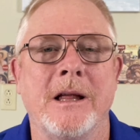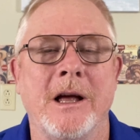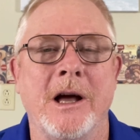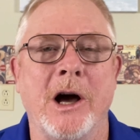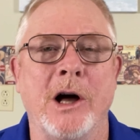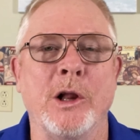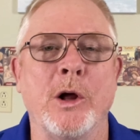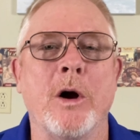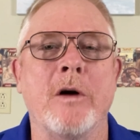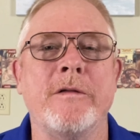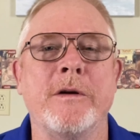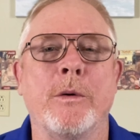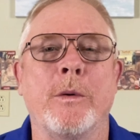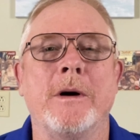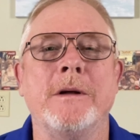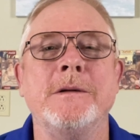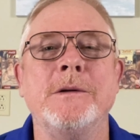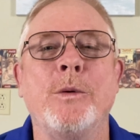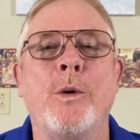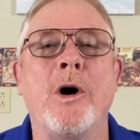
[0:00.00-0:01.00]
Hello
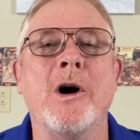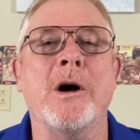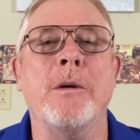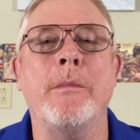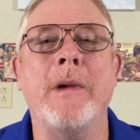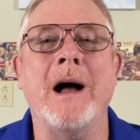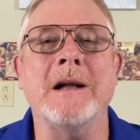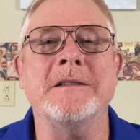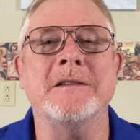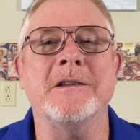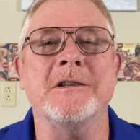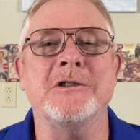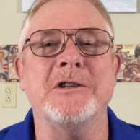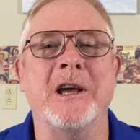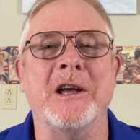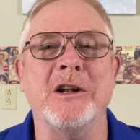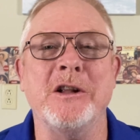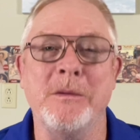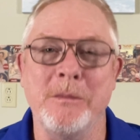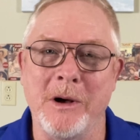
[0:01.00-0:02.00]
everyone, welcome back to the
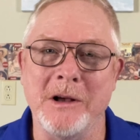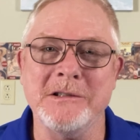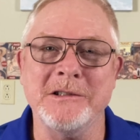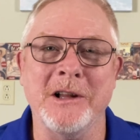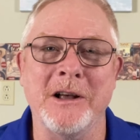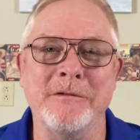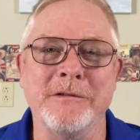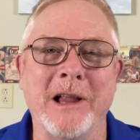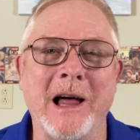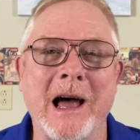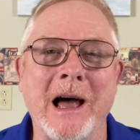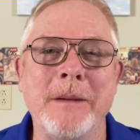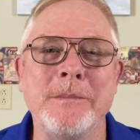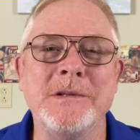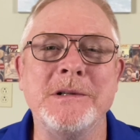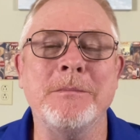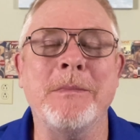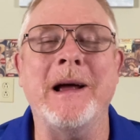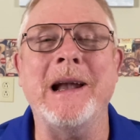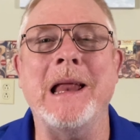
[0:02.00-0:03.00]
channel, Must Love
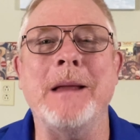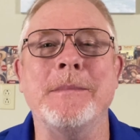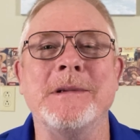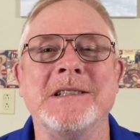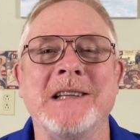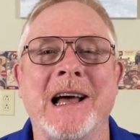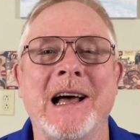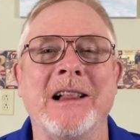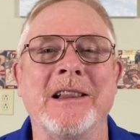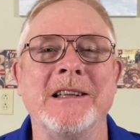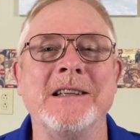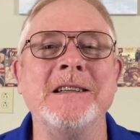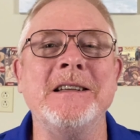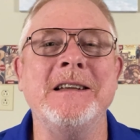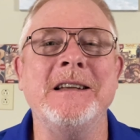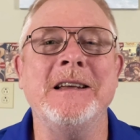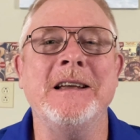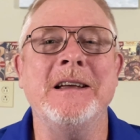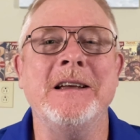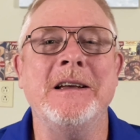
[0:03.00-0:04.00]
Labs. My name is Alan.
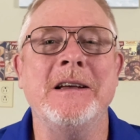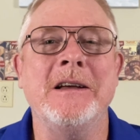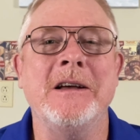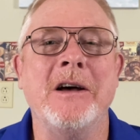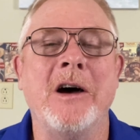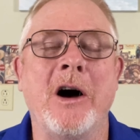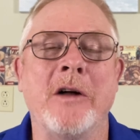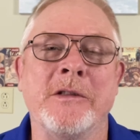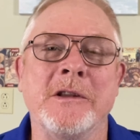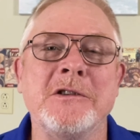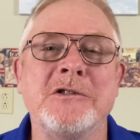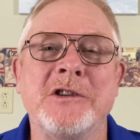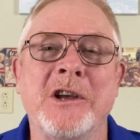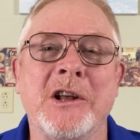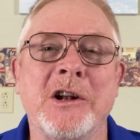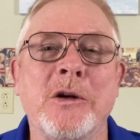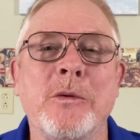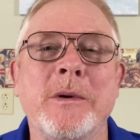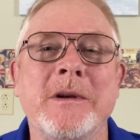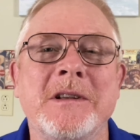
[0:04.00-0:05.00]
On this
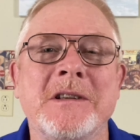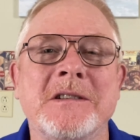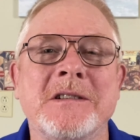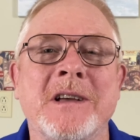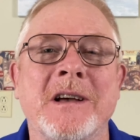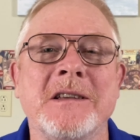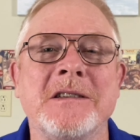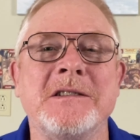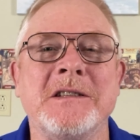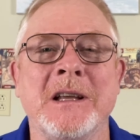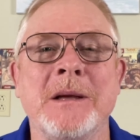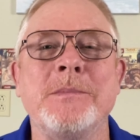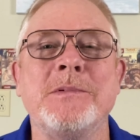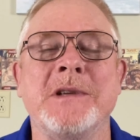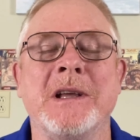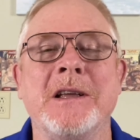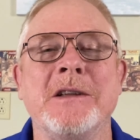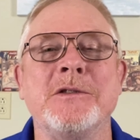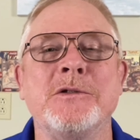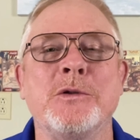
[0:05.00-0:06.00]
channel we discuss
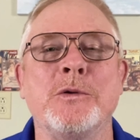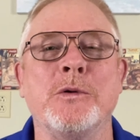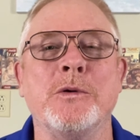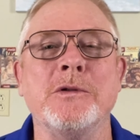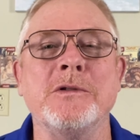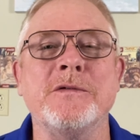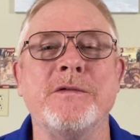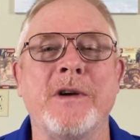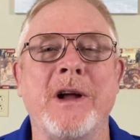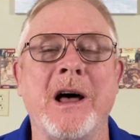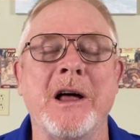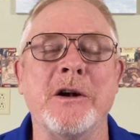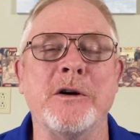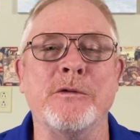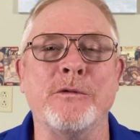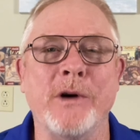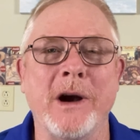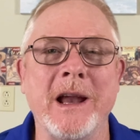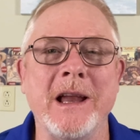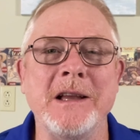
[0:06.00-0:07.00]
tips and tools for how to
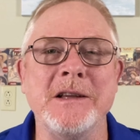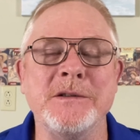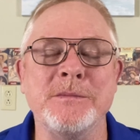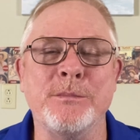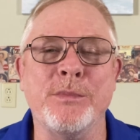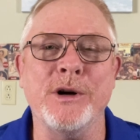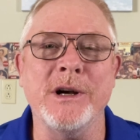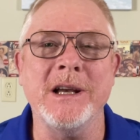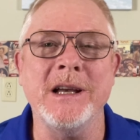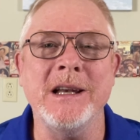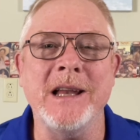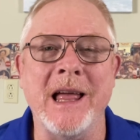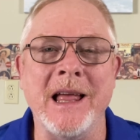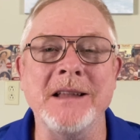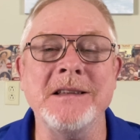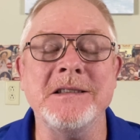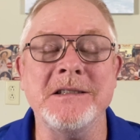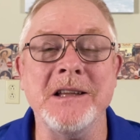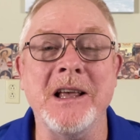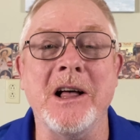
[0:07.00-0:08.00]
raise, breed,
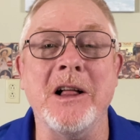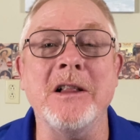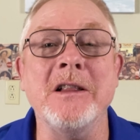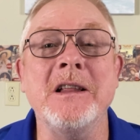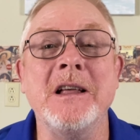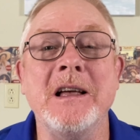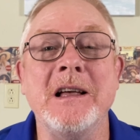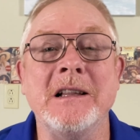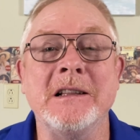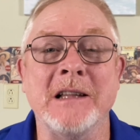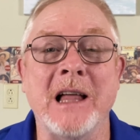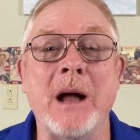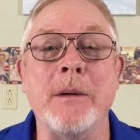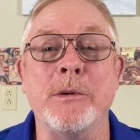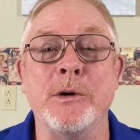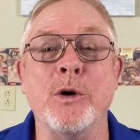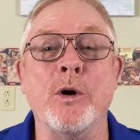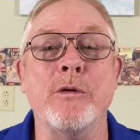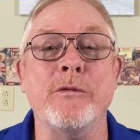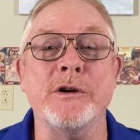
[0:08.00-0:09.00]
and sell
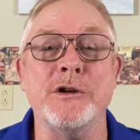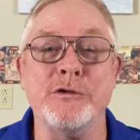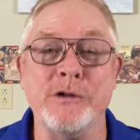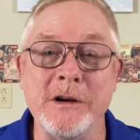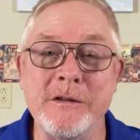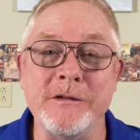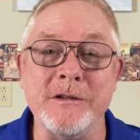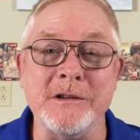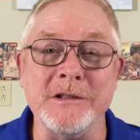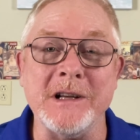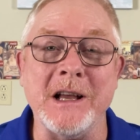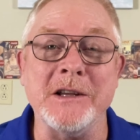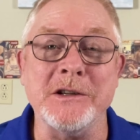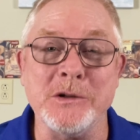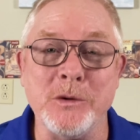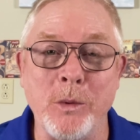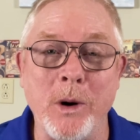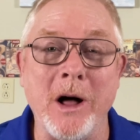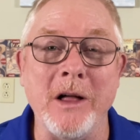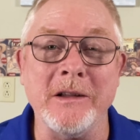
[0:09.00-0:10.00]
Labrador Retrievers
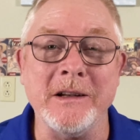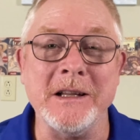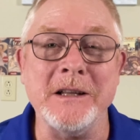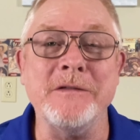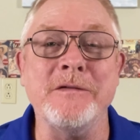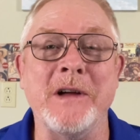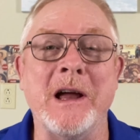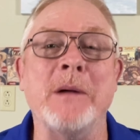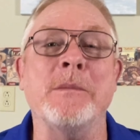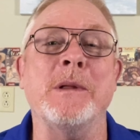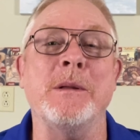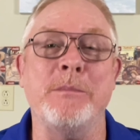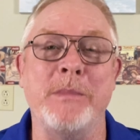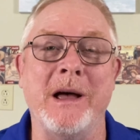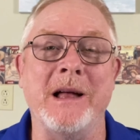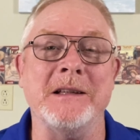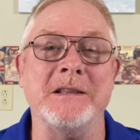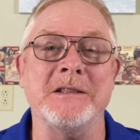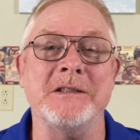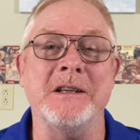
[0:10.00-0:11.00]
as quality family
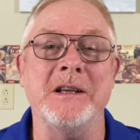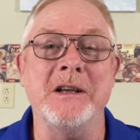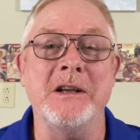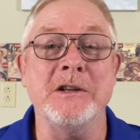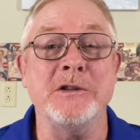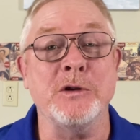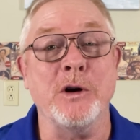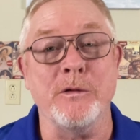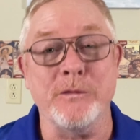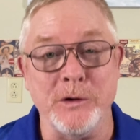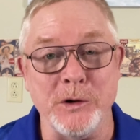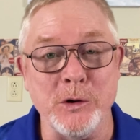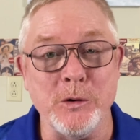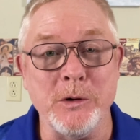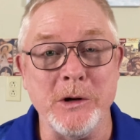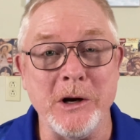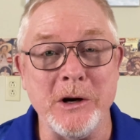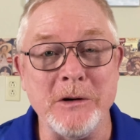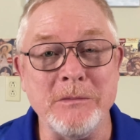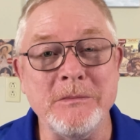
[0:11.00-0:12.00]
pets. So if you're new
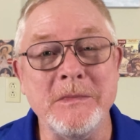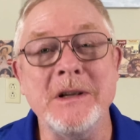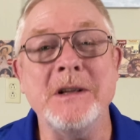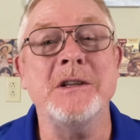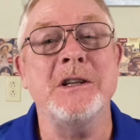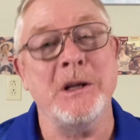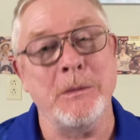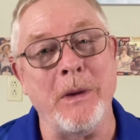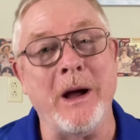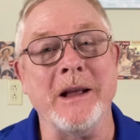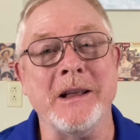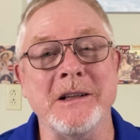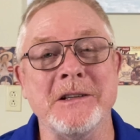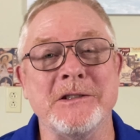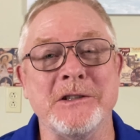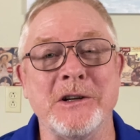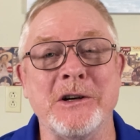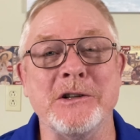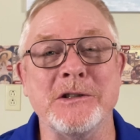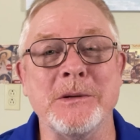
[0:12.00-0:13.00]
here, you might
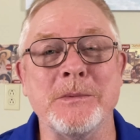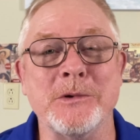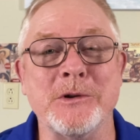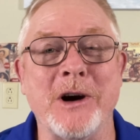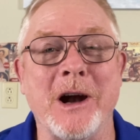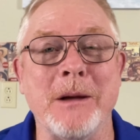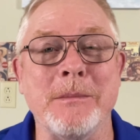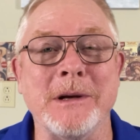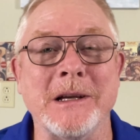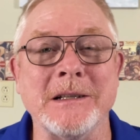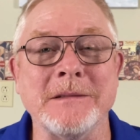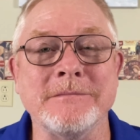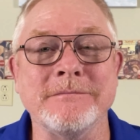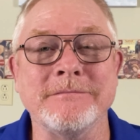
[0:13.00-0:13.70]
consider subscribing.